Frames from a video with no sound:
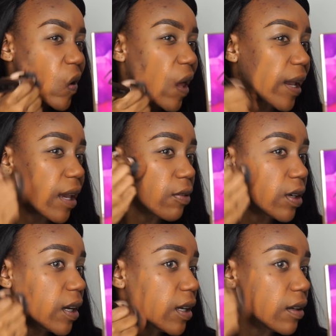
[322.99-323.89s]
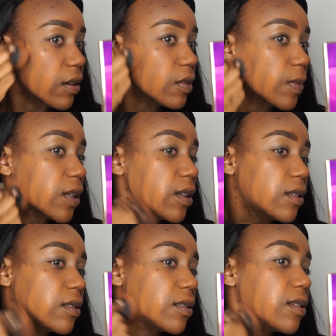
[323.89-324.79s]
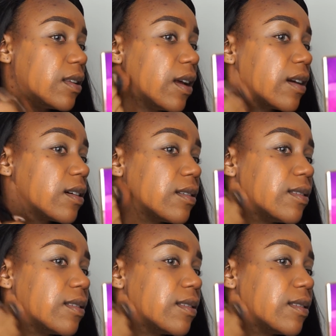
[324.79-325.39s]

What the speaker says: like everyday use, because like